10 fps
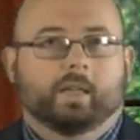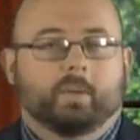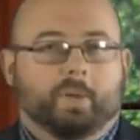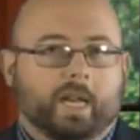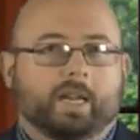
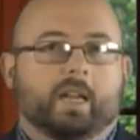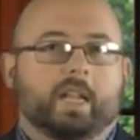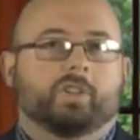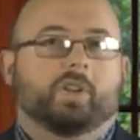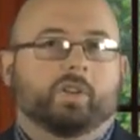But in
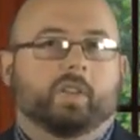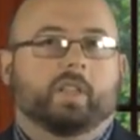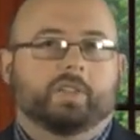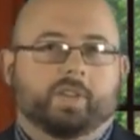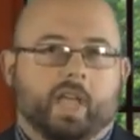addition to
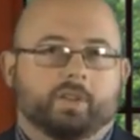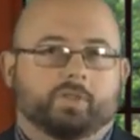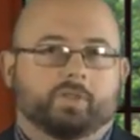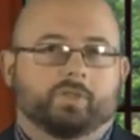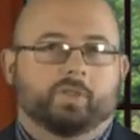these
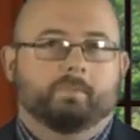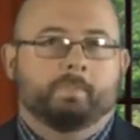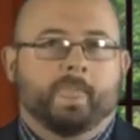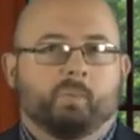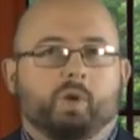answers,
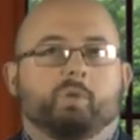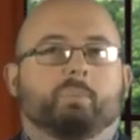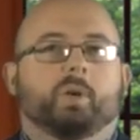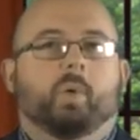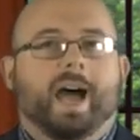we would
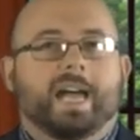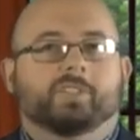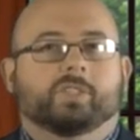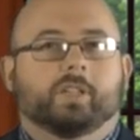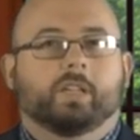be wise
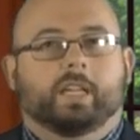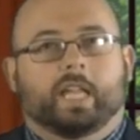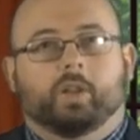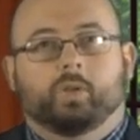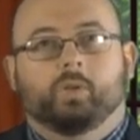to look
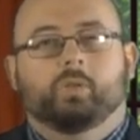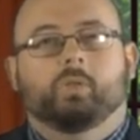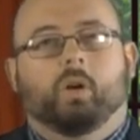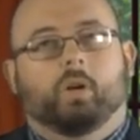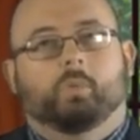at
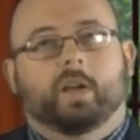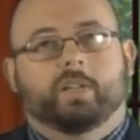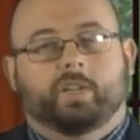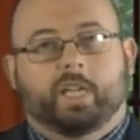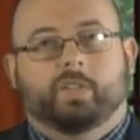who or
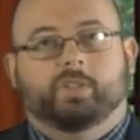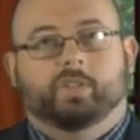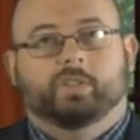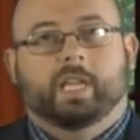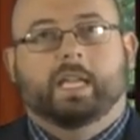what
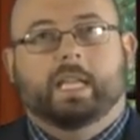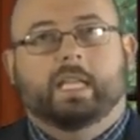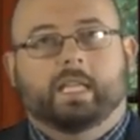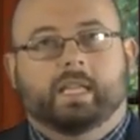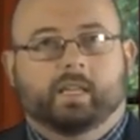Jesus said
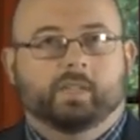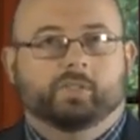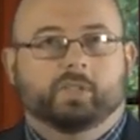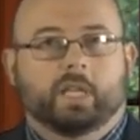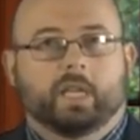He
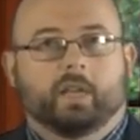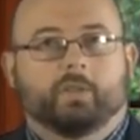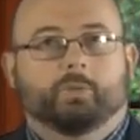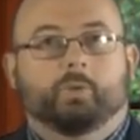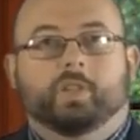is
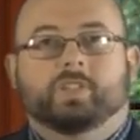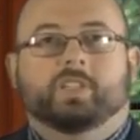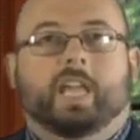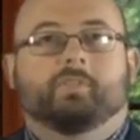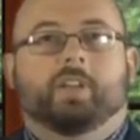through the
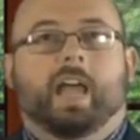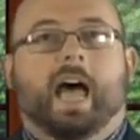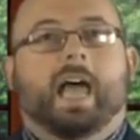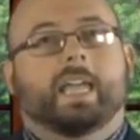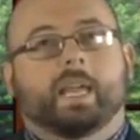seven
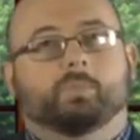I Am